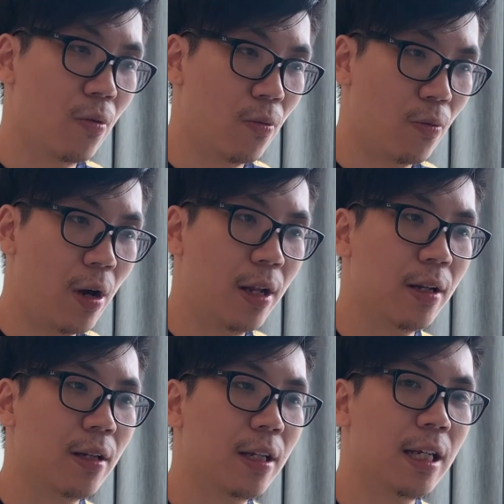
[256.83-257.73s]

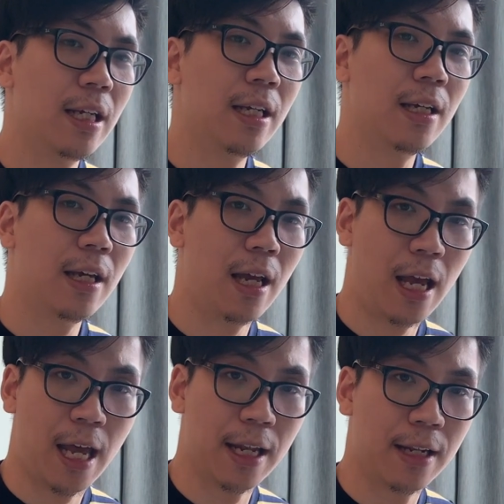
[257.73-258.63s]
1, E,
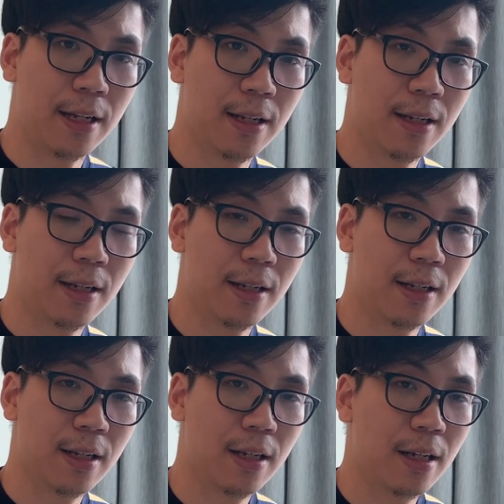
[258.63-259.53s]
N.
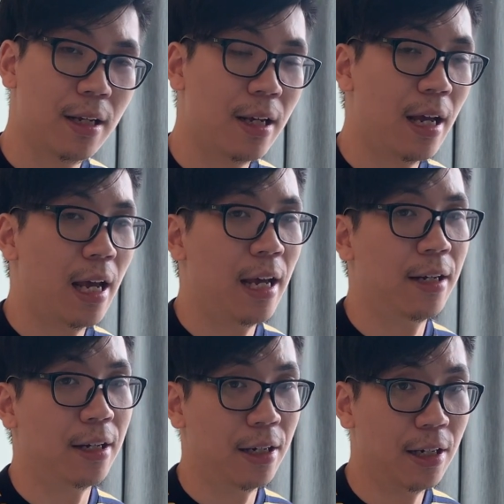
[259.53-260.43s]
And
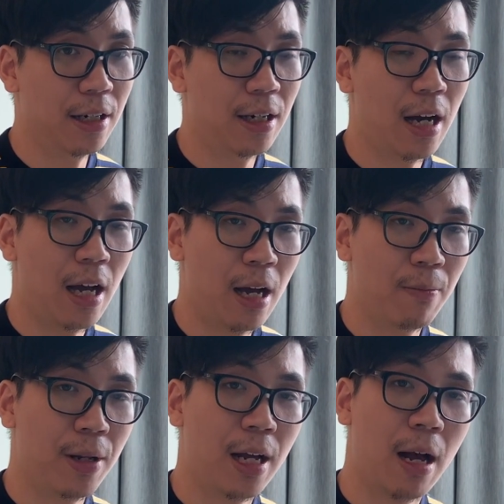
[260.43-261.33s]
the I'm
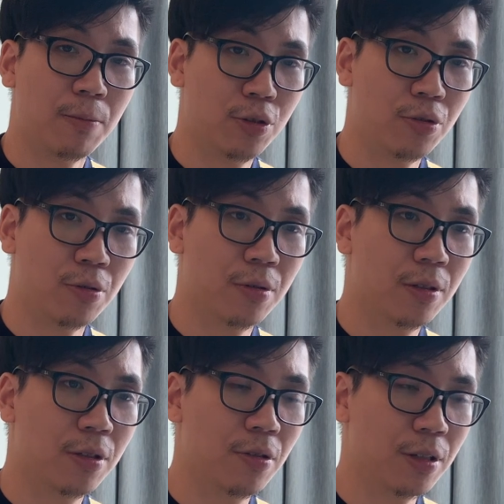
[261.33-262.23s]
playing upstroke.
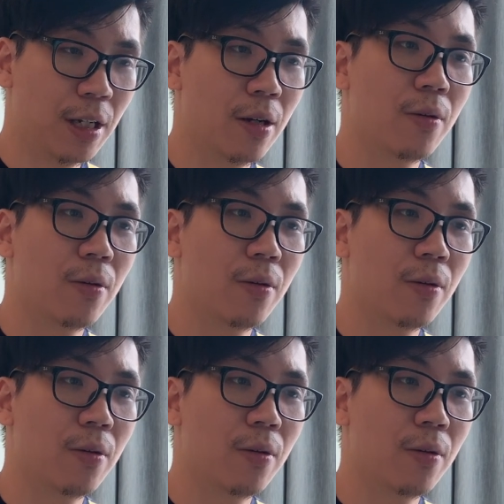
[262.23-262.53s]
So it's like,